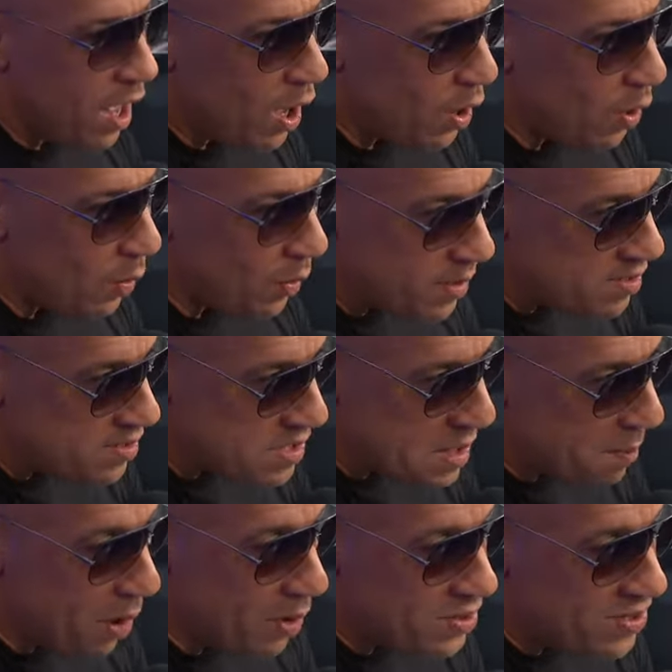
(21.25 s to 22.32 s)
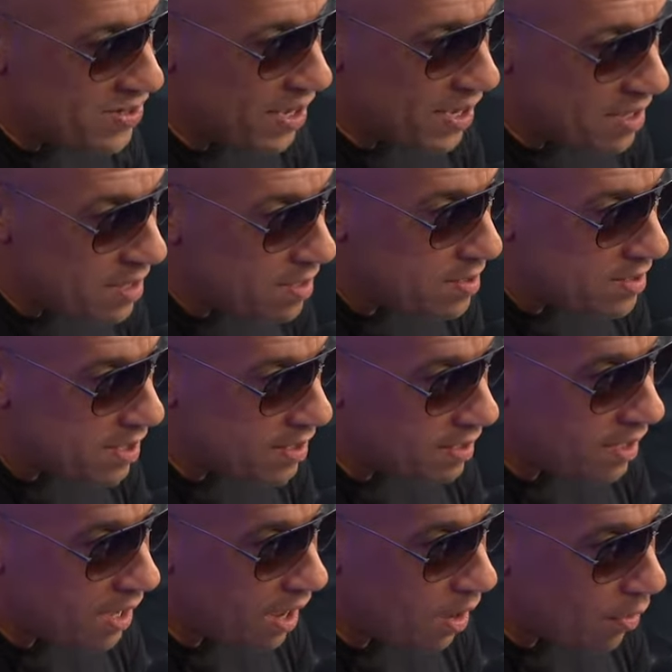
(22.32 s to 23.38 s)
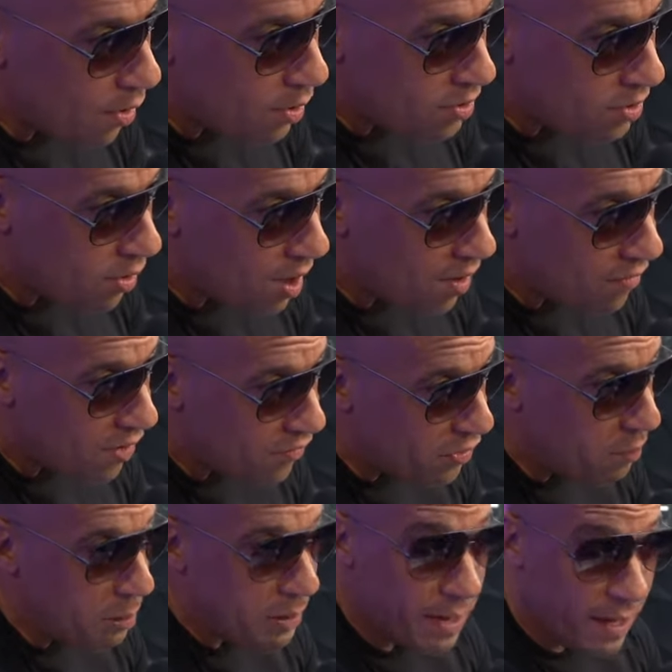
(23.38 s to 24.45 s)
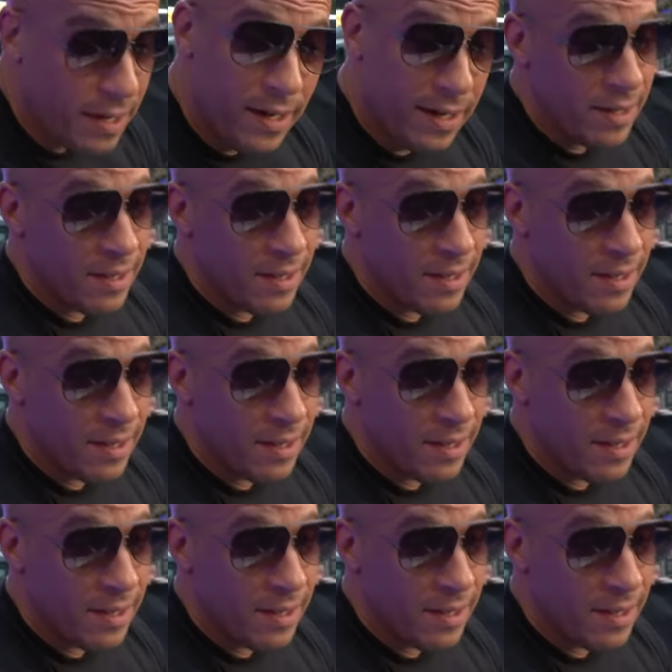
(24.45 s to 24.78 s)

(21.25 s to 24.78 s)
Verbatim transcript: who is the most innocent character I've ever played.